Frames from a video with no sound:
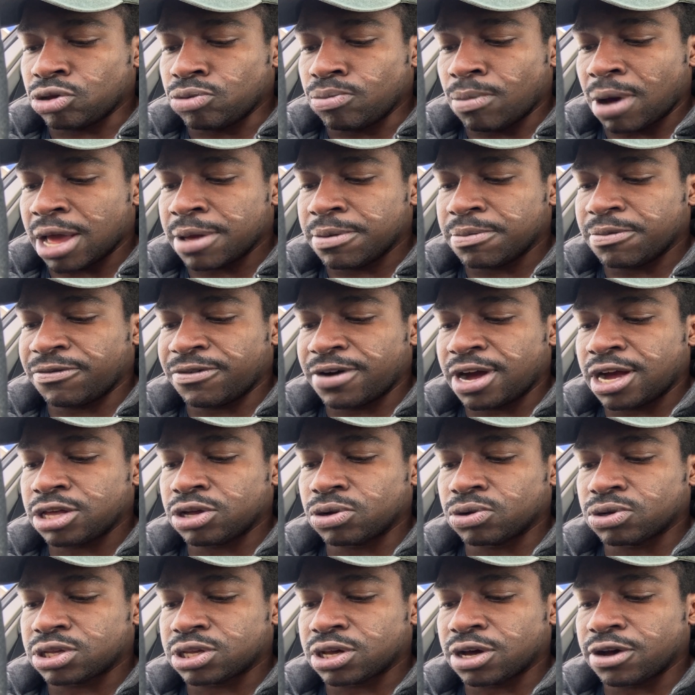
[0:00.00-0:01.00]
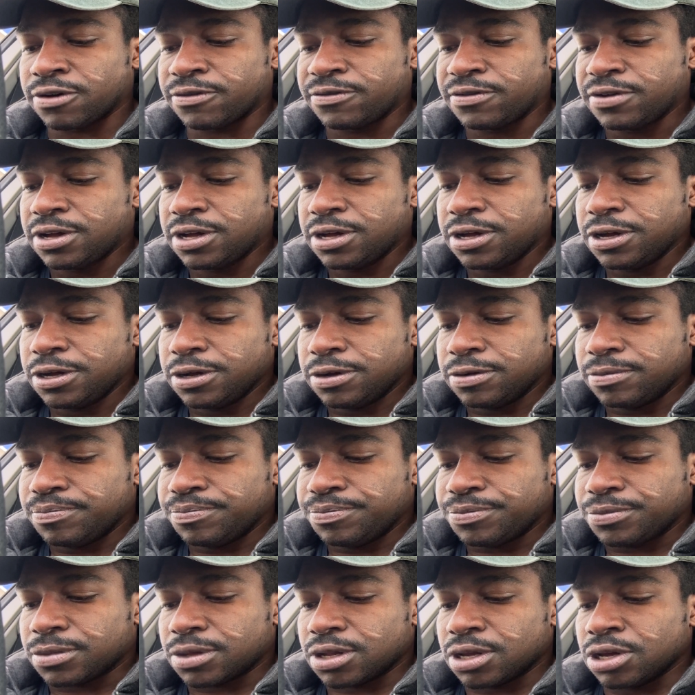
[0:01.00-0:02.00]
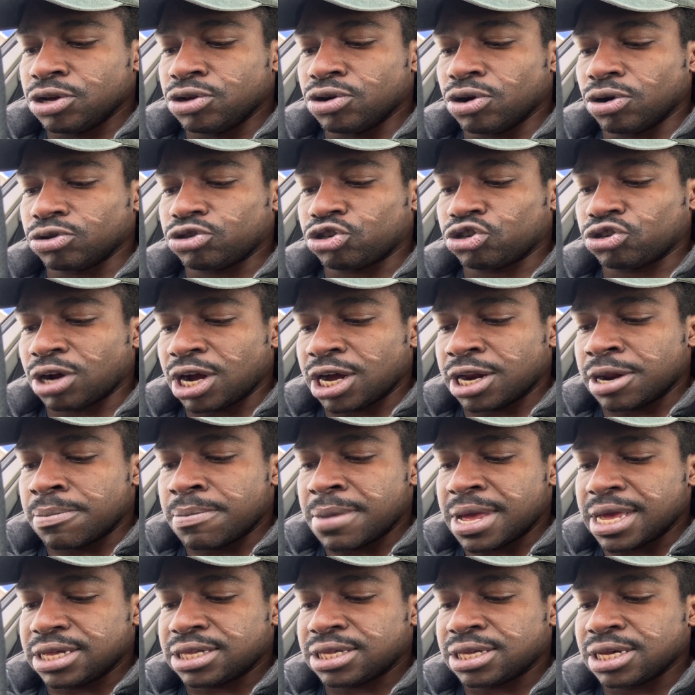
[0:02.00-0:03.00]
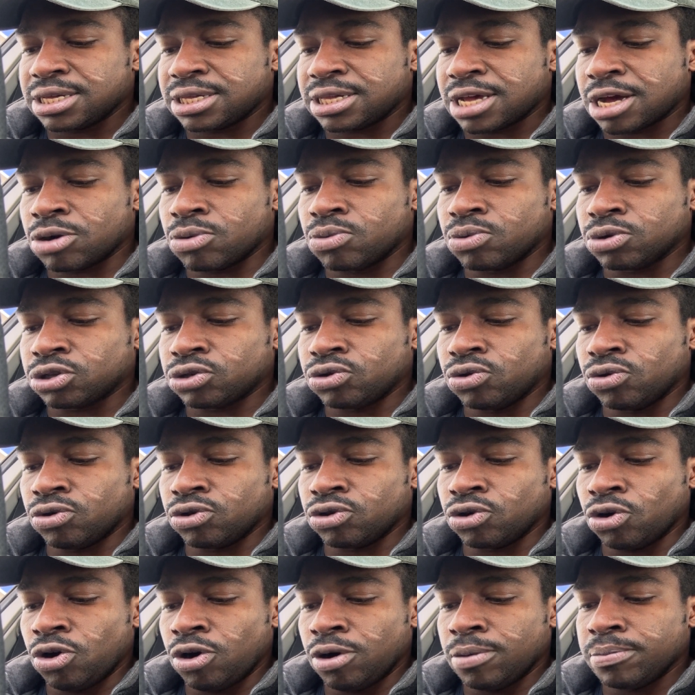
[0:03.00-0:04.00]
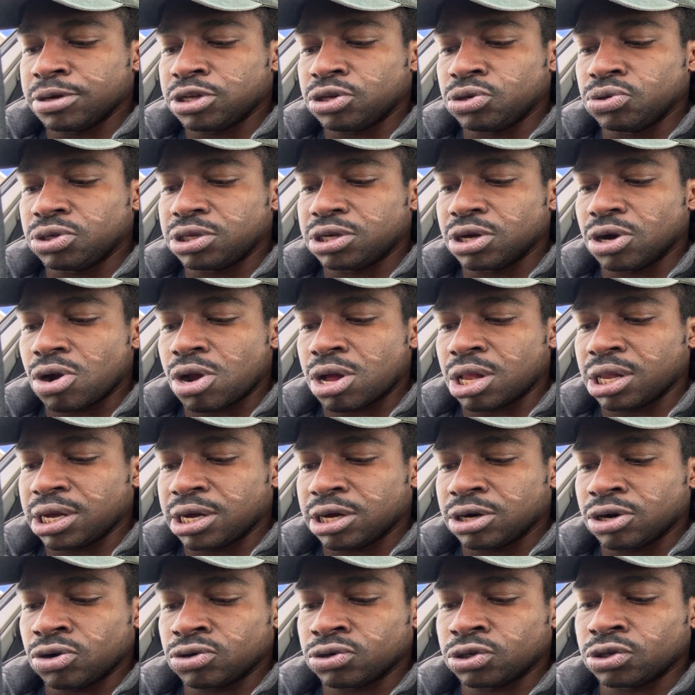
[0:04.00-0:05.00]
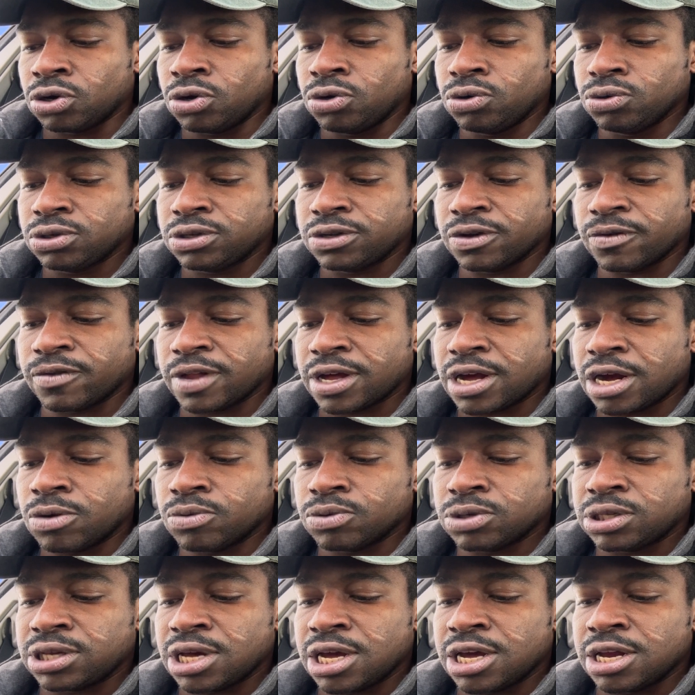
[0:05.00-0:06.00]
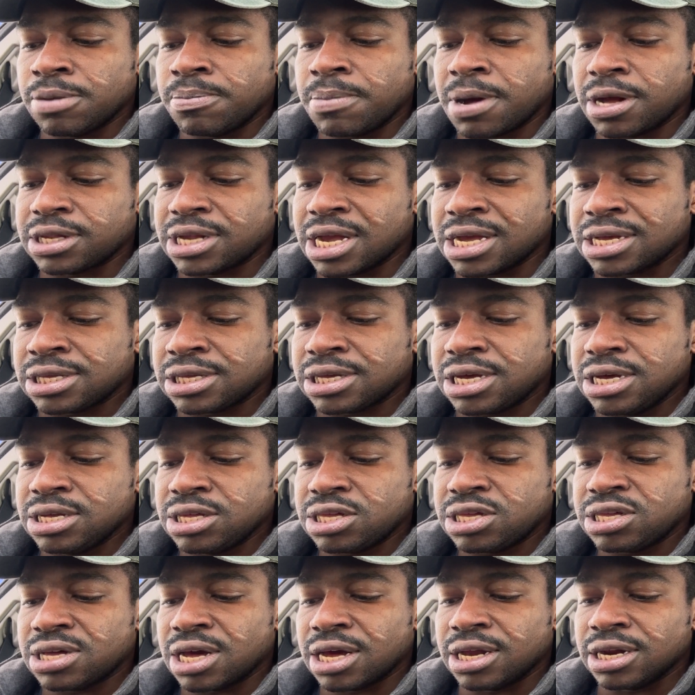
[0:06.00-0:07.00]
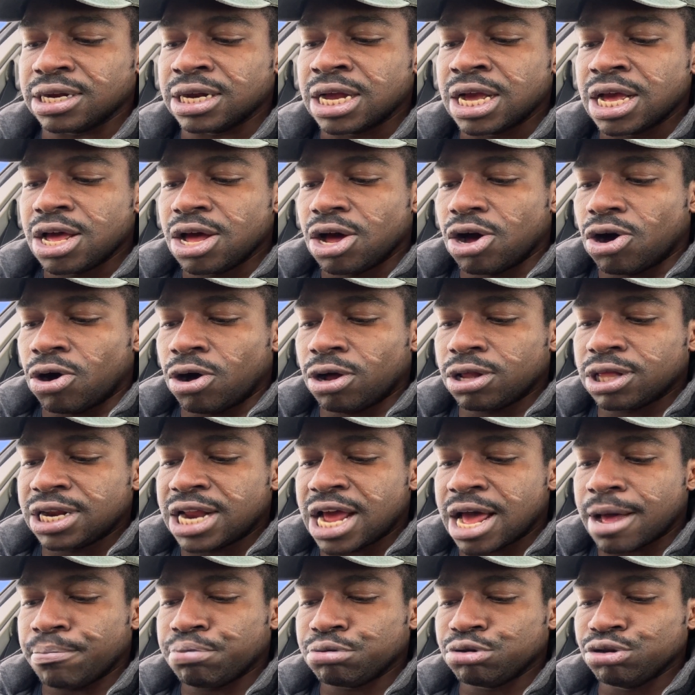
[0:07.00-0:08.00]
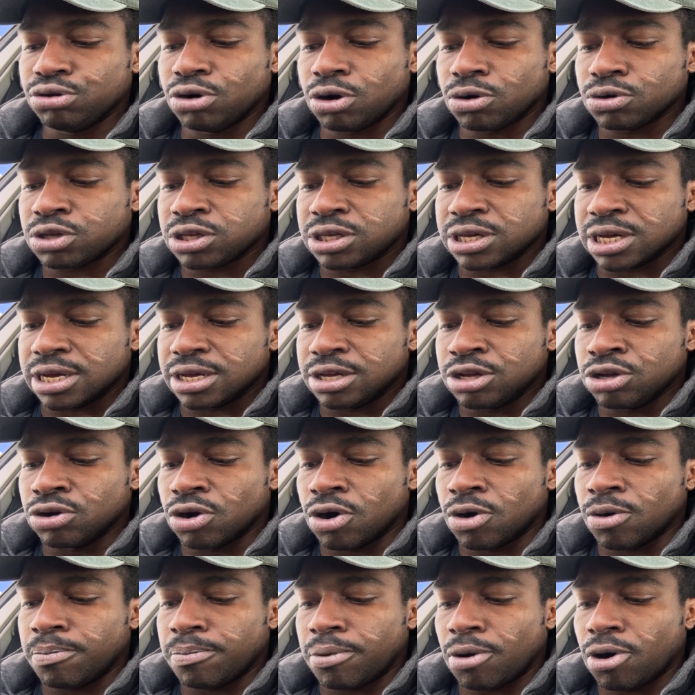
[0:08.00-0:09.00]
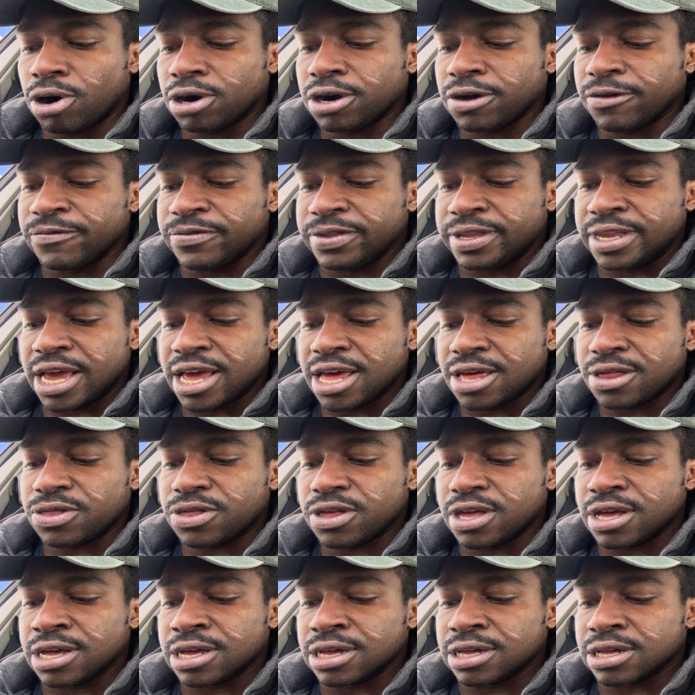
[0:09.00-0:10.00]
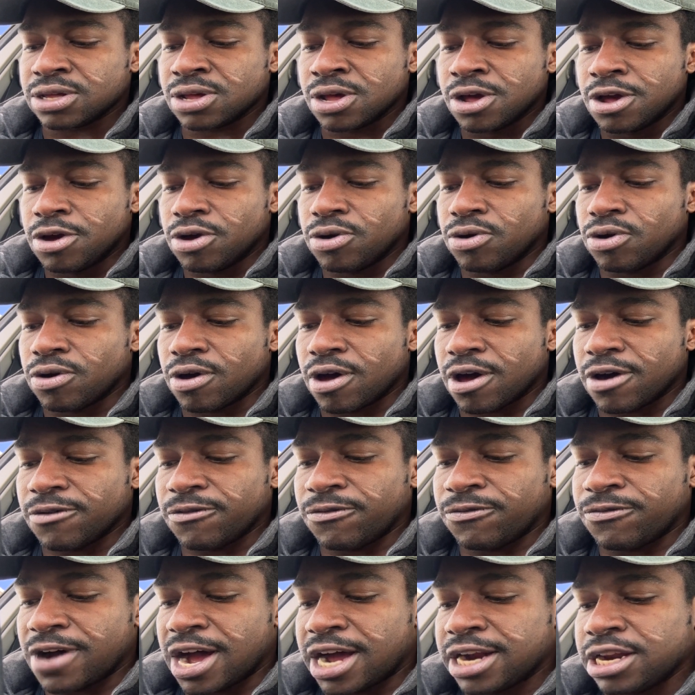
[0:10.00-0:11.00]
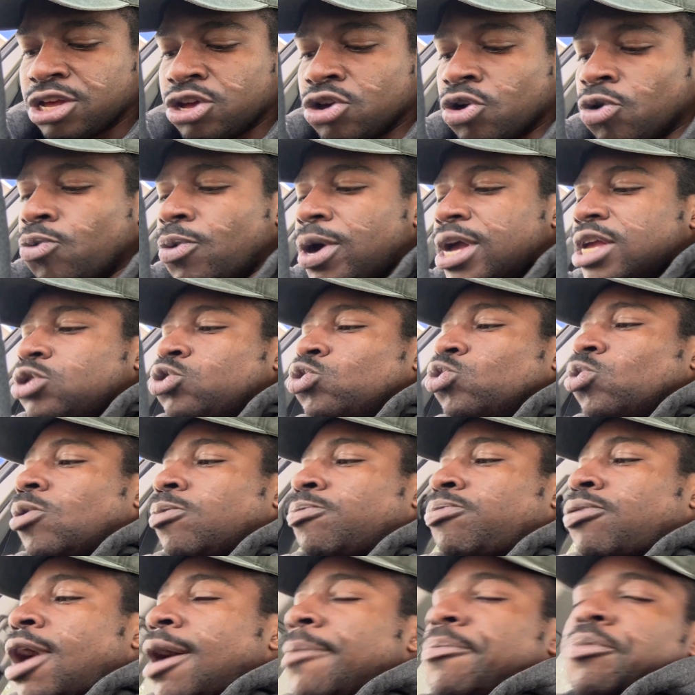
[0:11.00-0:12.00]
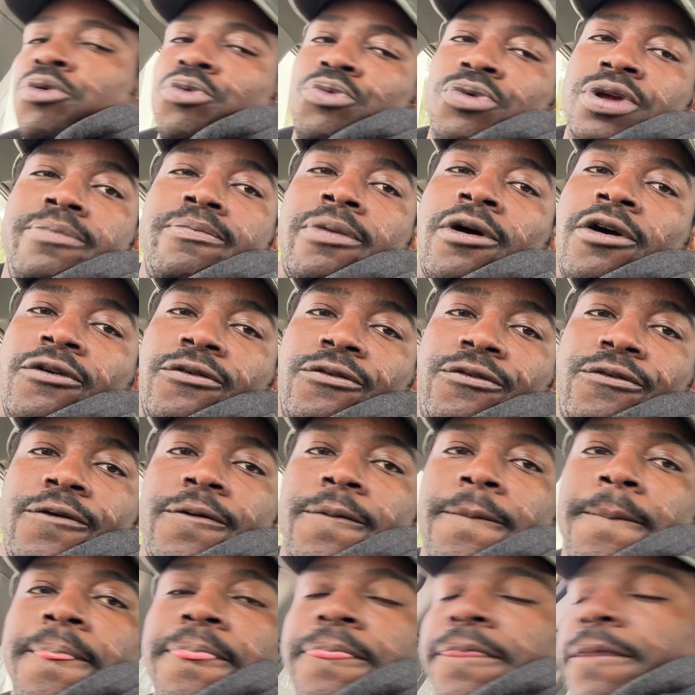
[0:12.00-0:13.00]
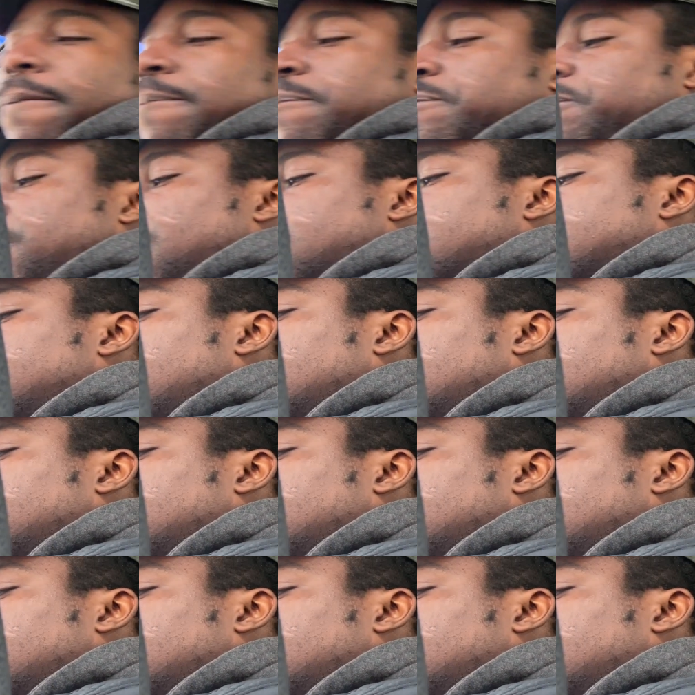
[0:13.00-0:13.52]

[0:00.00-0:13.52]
you might find yourself, you know, trying to make sense out of what's going on, but you still clinging on to old stuff. Like I was saying about that skin shedding, all of that Pluto shit. You know, part of death is finding your way to a proper rebirth. And